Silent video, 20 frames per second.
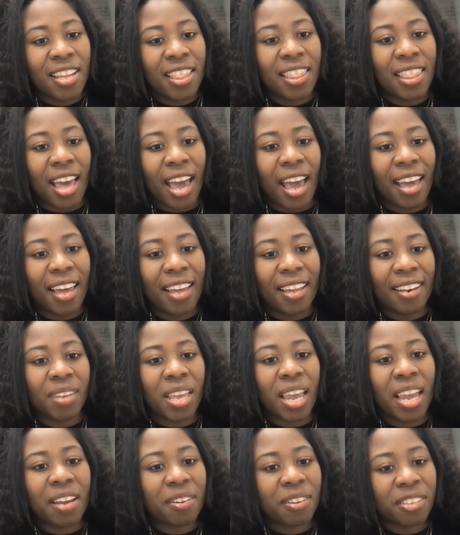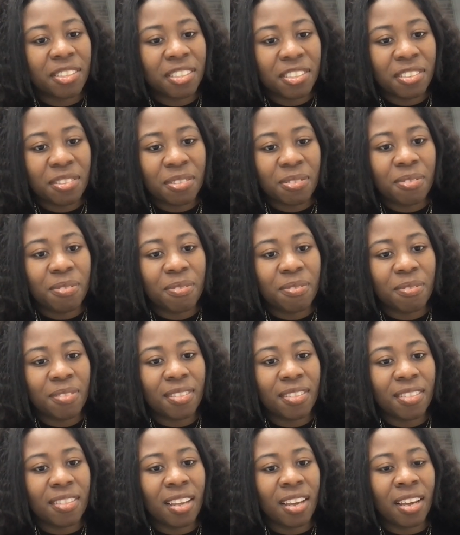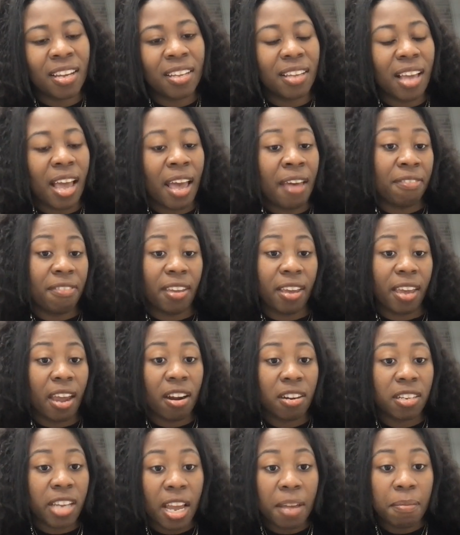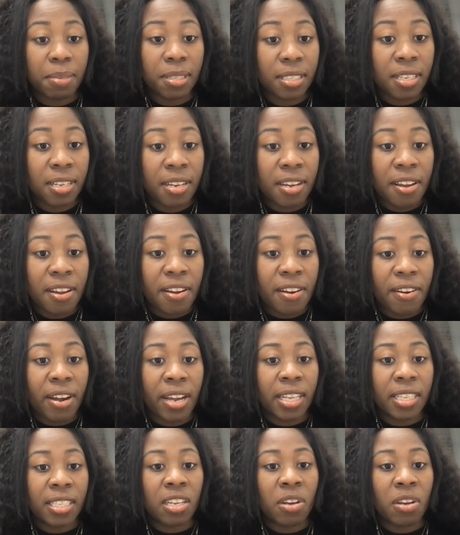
that catered to uh, ethnic hair types, right?